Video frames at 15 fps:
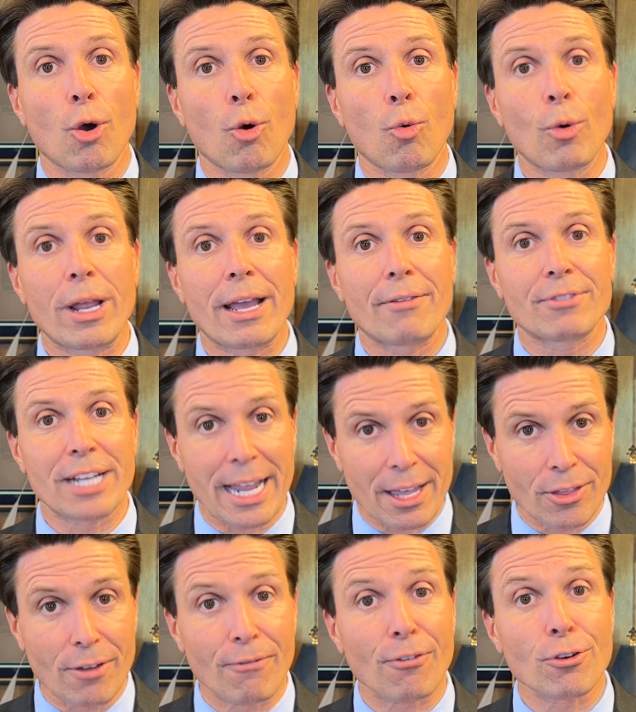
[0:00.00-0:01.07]
we have
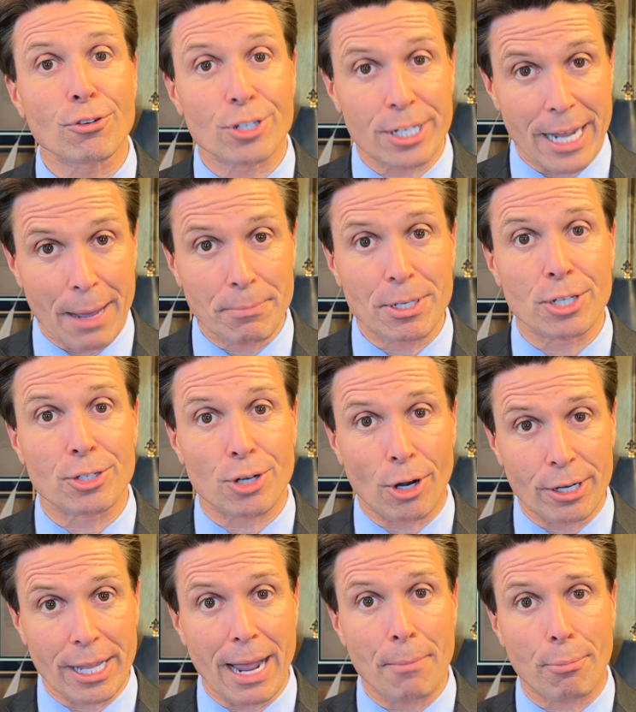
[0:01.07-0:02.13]
taken the first step to
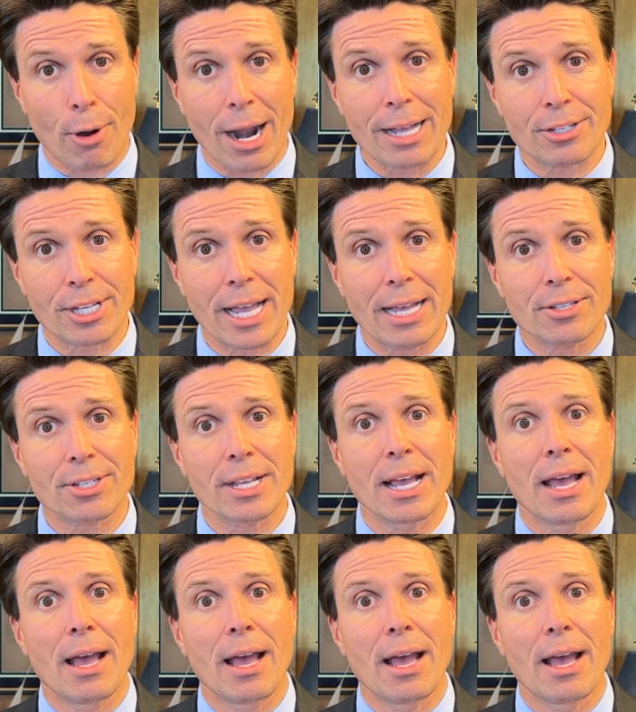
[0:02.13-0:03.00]
start that process.